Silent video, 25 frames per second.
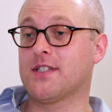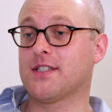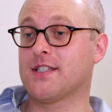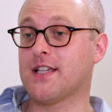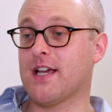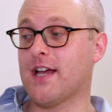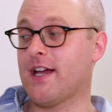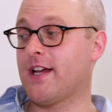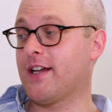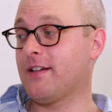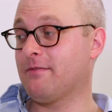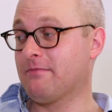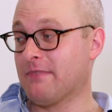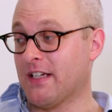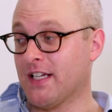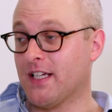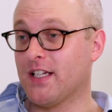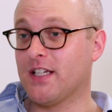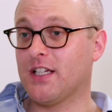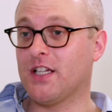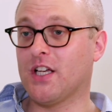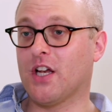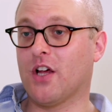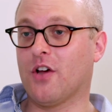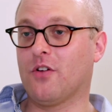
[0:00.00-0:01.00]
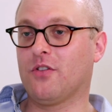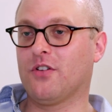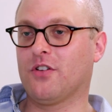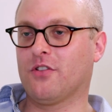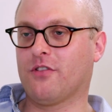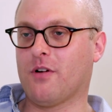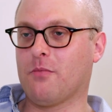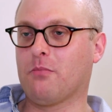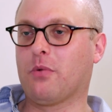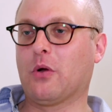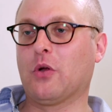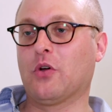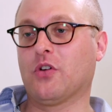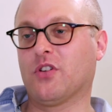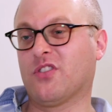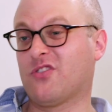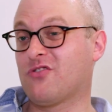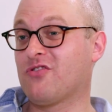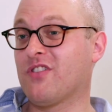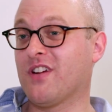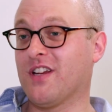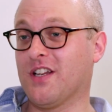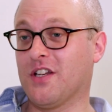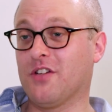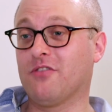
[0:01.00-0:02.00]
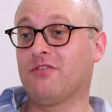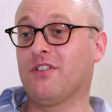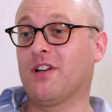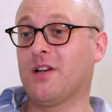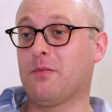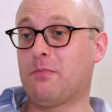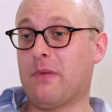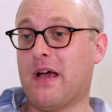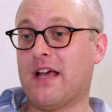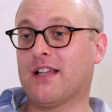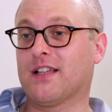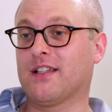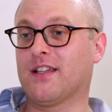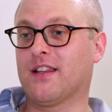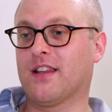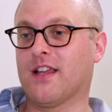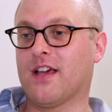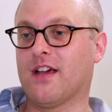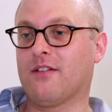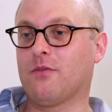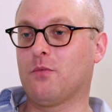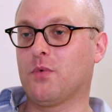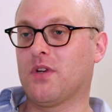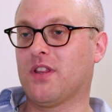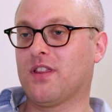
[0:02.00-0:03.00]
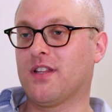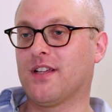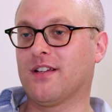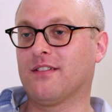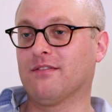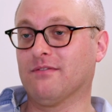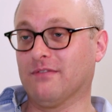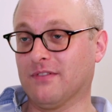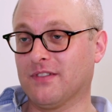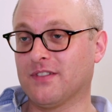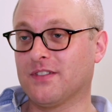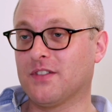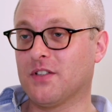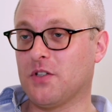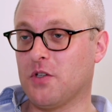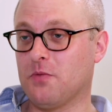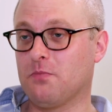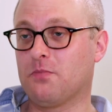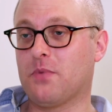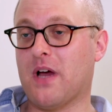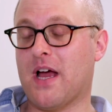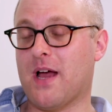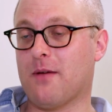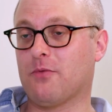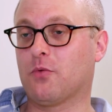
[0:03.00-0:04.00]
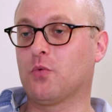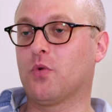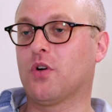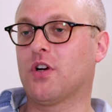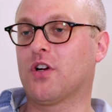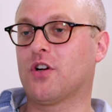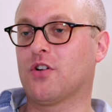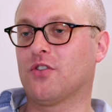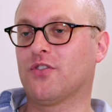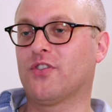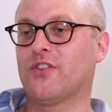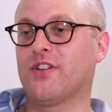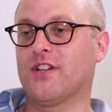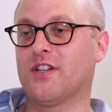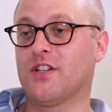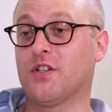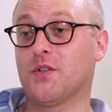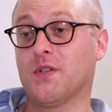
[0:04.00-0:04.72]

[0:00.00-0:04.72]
to say, your employer's treating you really badly there, and we think you perhaps want to consider